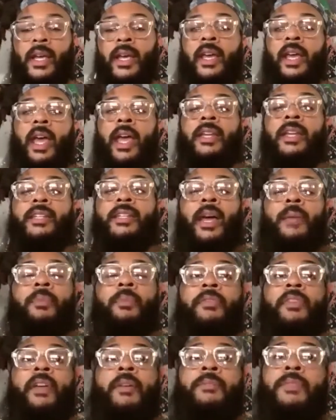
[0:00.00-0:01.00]
any type of
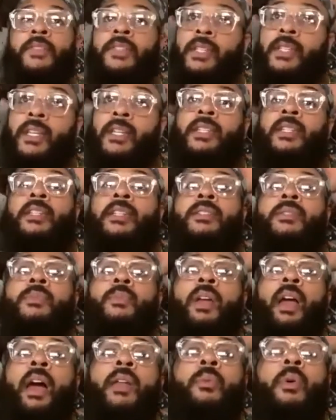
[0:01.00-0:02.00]
emphasis is
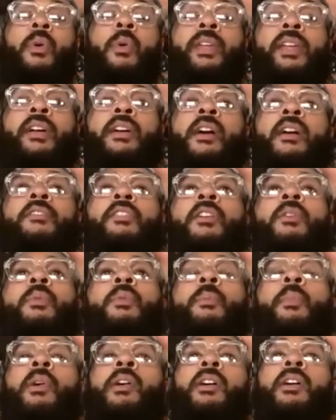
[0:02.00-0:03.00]
kind of what we cover
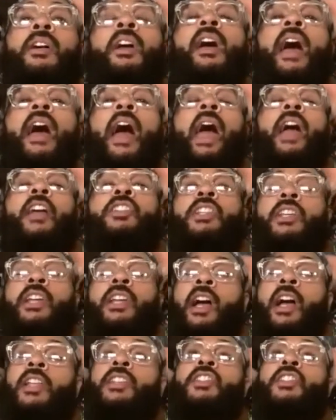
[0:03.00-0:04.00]
when we're actually
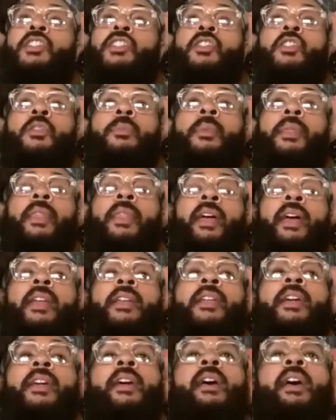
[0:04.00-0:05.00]
on Zoom. And then
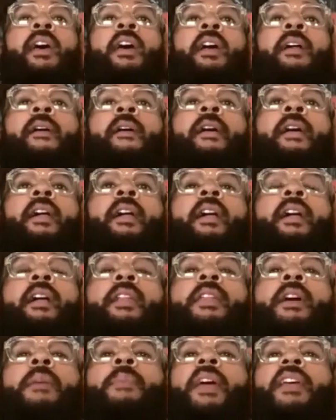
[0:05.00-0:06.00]

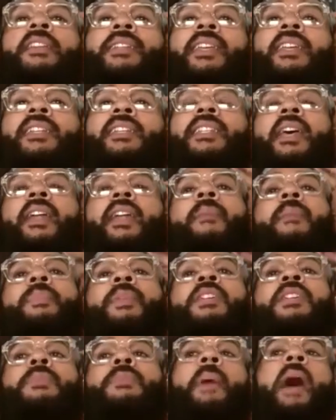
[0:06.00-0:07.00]
they basically set up
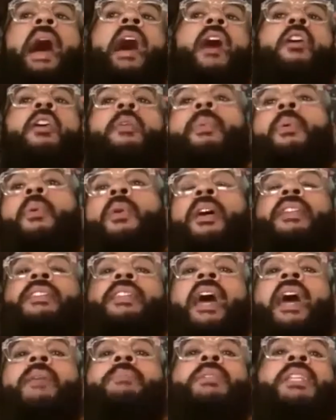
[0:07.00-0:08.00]
these PowerPoint
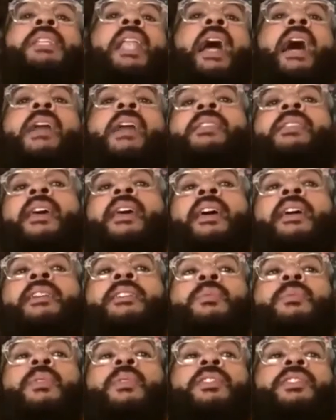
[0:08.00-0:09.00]
type slide
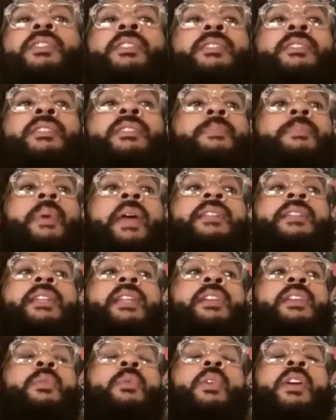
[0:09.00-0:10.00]
things, which is
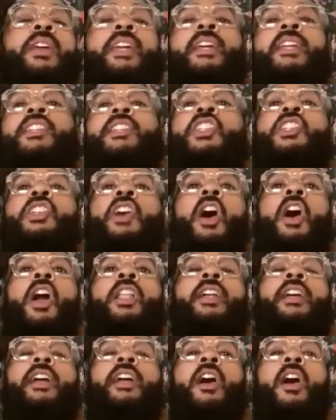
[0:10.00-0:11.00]
basically
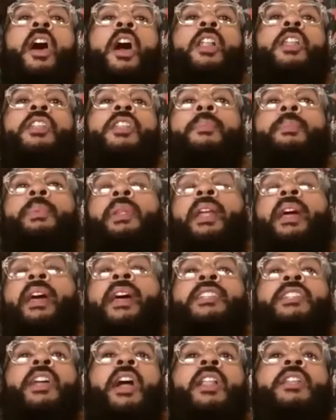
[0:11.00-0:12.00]
reinstalling all of the
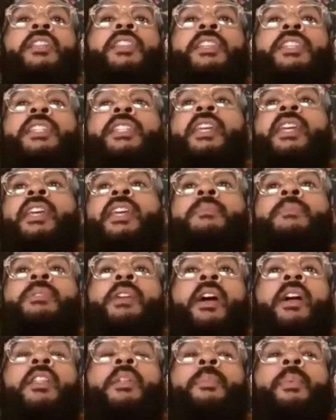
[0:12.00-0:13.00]
plays, all of the schemes,
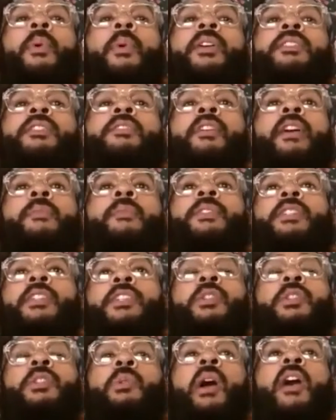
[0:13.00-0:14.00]
all of the points of emphasis
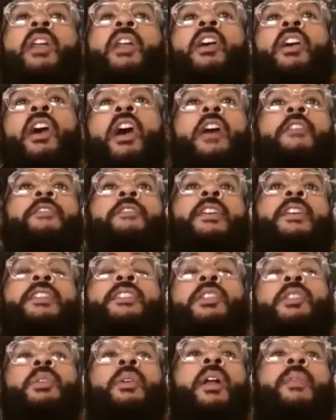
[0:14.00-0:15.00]
throughout our offense
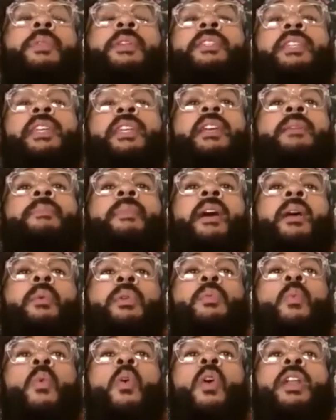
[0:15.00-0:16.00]
and throughout the team that we
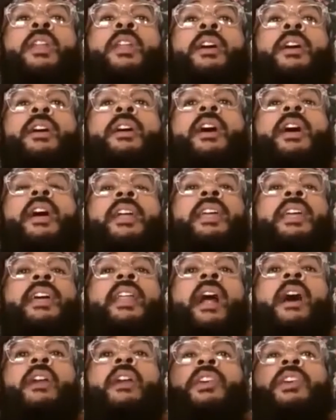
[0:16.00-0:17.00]
want to get
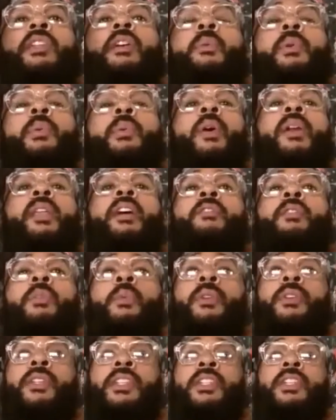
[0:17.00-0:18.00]
out there, that we want
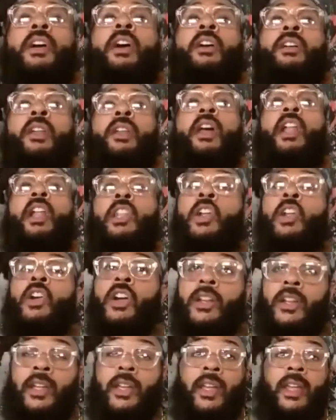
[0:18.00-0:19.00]
everyone to start
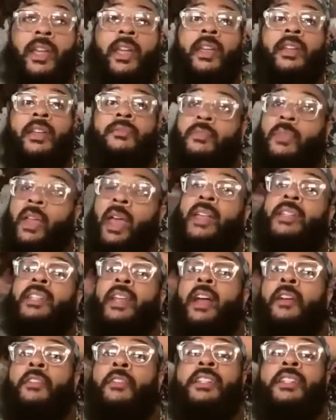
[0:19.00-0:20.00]
learning again, as
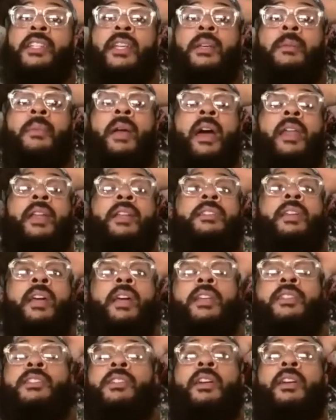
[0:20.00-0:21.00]
every team kind of
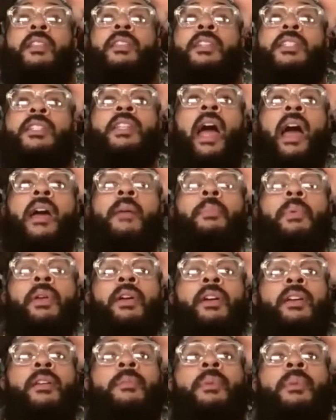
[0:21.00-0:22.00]
does during this time
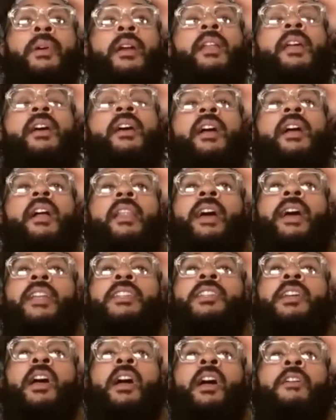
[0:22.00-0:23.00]
period. But that's
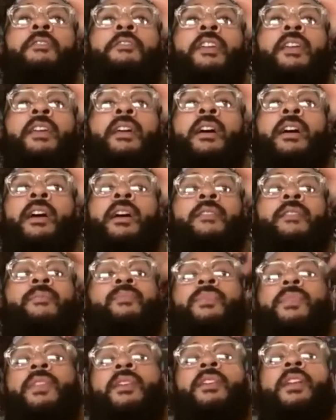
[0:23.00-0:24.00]
all via,
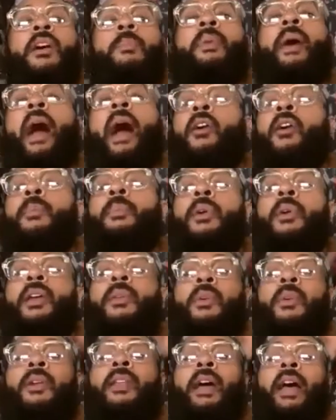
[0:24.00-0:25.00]
you know, PowerPoint and
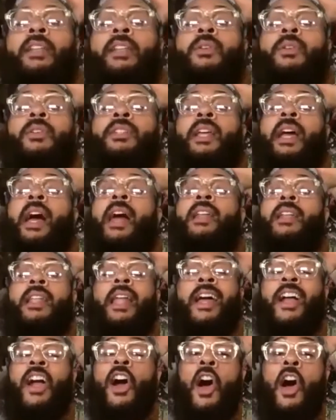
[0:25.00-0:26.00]
whatnot. So it's kind of
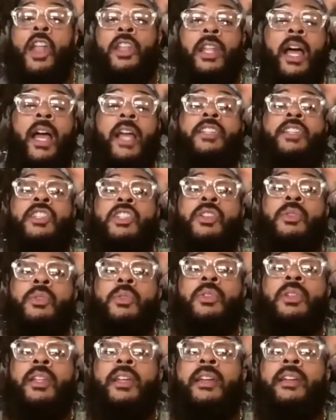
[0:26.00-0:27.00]
like online
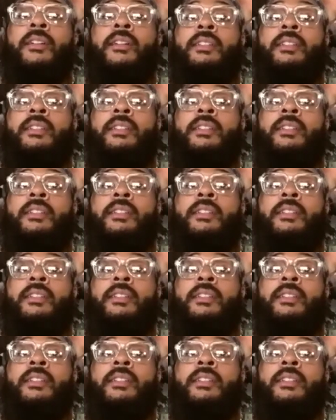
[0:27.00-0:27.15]
schooling.